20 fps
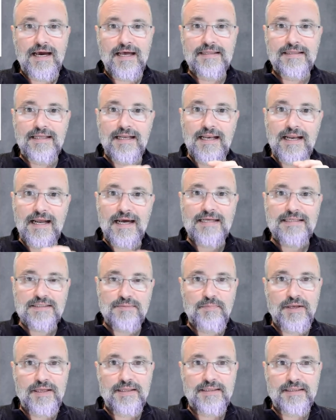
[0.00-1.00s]
And the
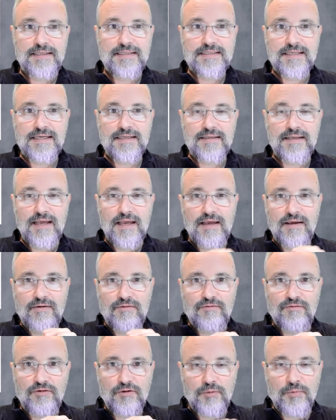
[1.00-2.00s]
last bit is that
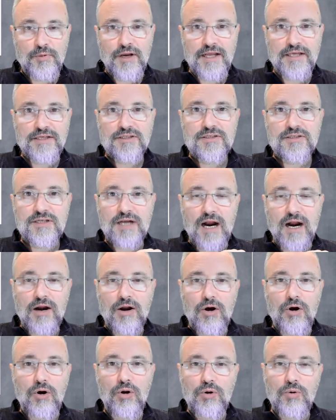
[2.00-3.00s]
formulations
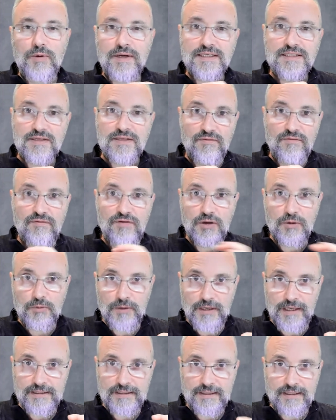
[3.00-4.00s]
are always
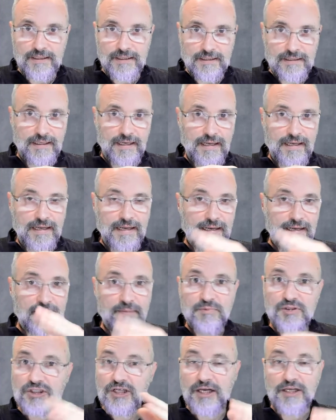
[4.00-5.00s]
fluid. They
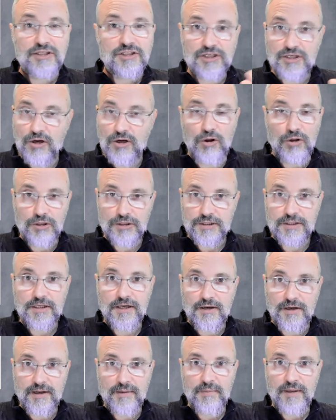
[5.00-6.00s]
keep changing all the
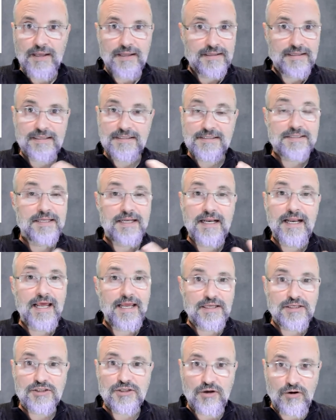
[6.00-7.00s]
time. That's the
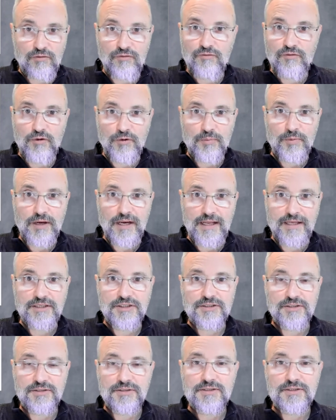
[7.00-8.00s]
nature of
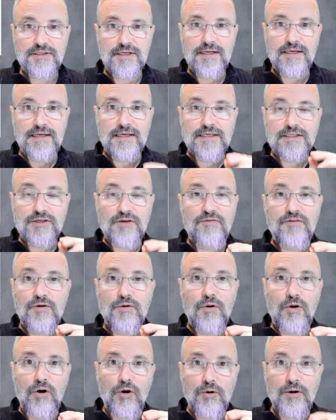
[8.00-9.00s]
formulations. So if
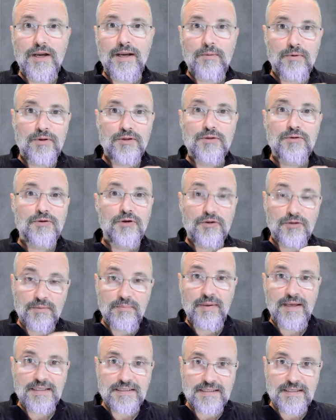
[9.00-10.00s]
you only want to know
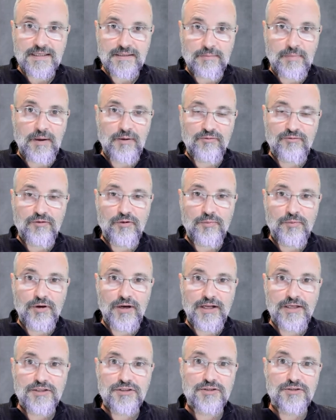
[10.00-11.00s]
the basic about
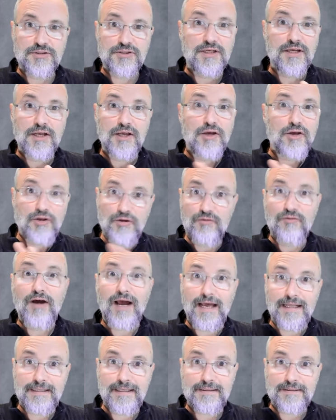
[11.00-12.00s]
formulations,
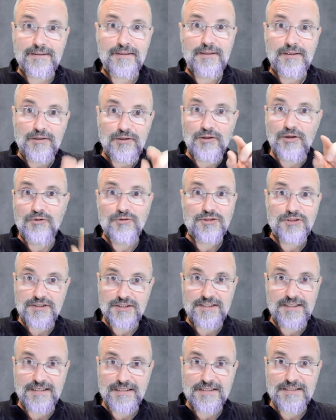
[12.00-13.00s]
you've had it. Those
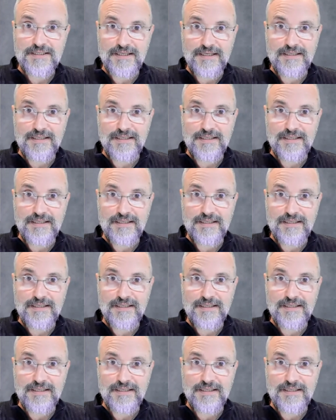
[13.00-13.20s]
six